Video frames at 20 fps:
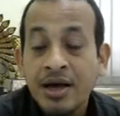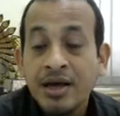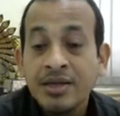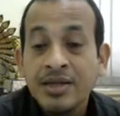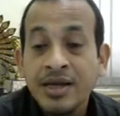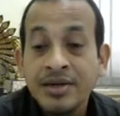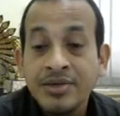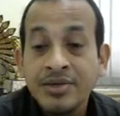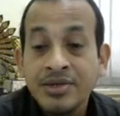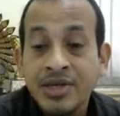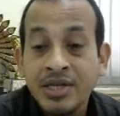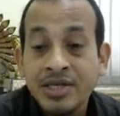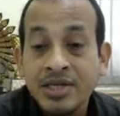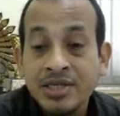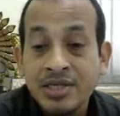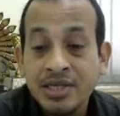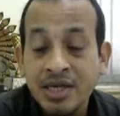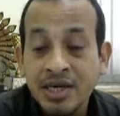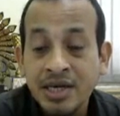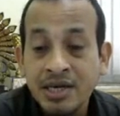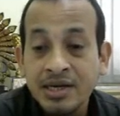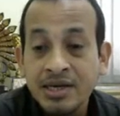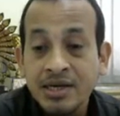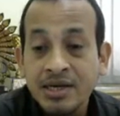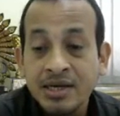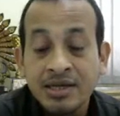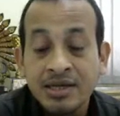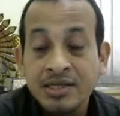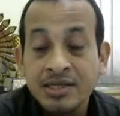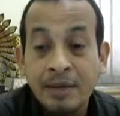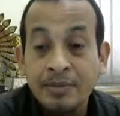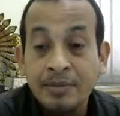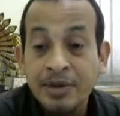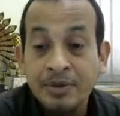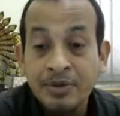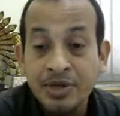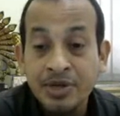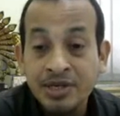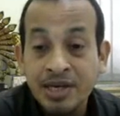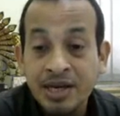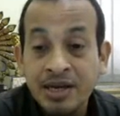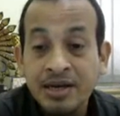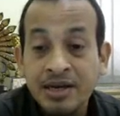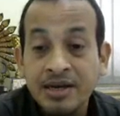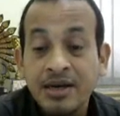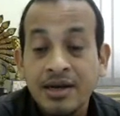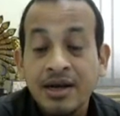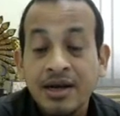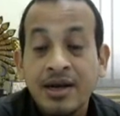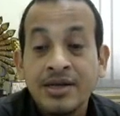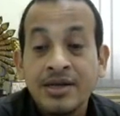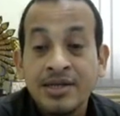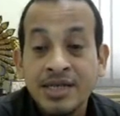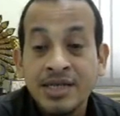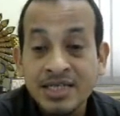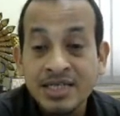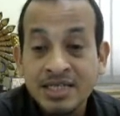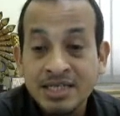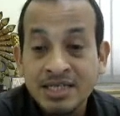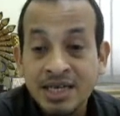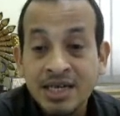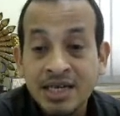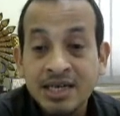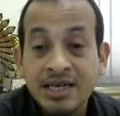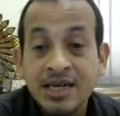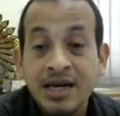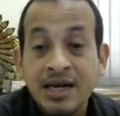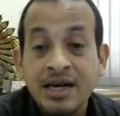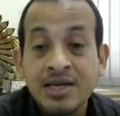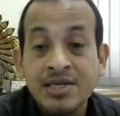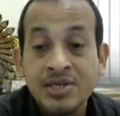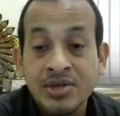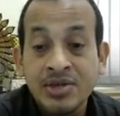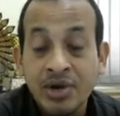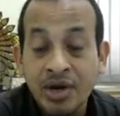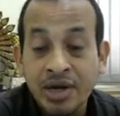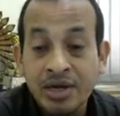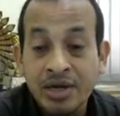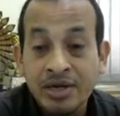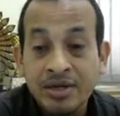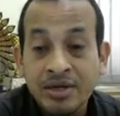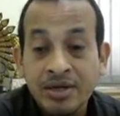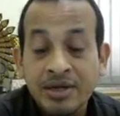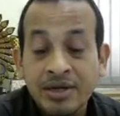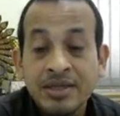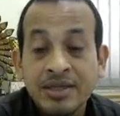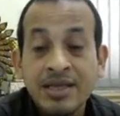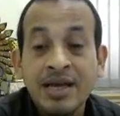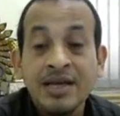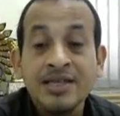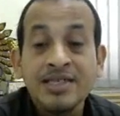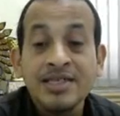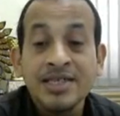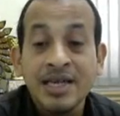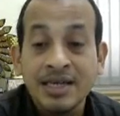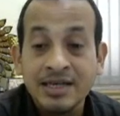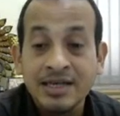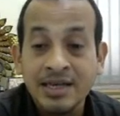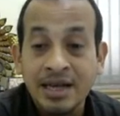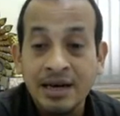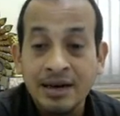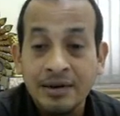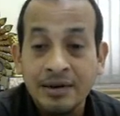then district, subdivision, district, state, then central.